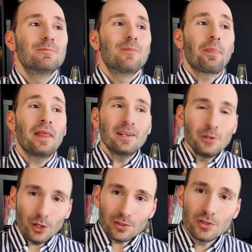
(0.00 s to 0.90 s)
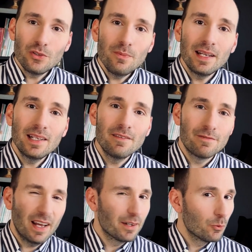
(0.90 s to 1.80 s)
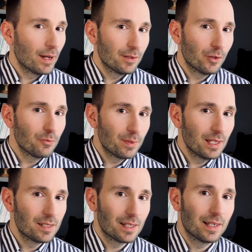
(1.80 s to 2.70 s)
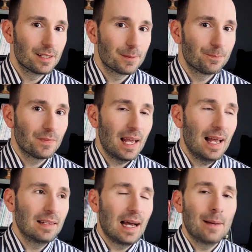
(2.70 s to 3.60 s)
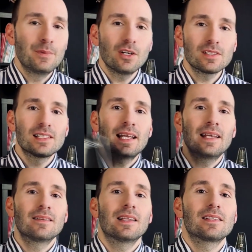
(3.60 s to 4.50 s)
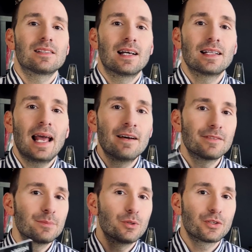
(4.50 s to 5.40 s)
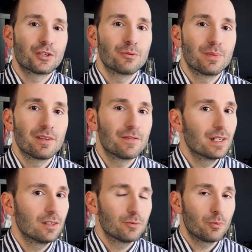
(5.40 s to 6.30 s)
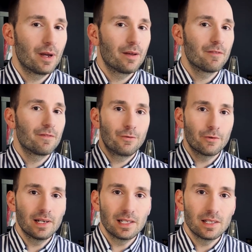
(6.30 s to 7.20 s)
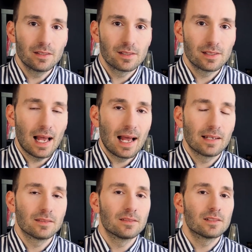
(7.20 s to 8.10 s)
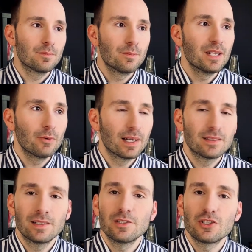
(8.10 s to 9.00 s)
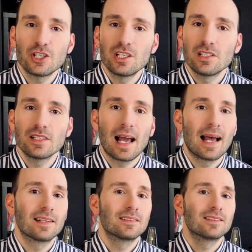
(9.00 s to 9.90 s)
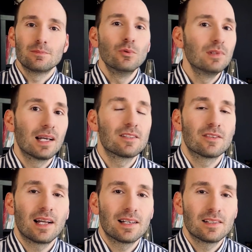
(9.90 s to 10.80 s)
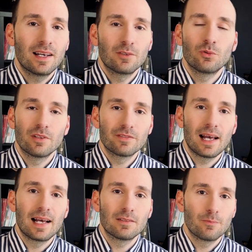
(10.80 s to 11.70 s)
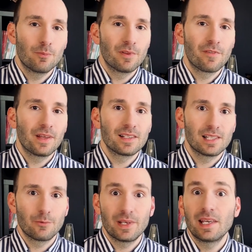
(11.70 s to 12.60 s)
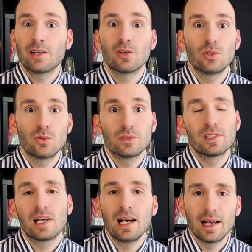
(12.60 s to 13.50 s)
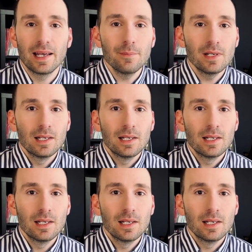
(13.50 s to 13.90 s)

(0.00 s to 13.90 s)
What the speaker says: there are not too many very well-known pieces. And I'm not saying this that every book should be filled with Furellis and Minuet in G and Moonlight Sonata and all of that, the things that we hear all the time.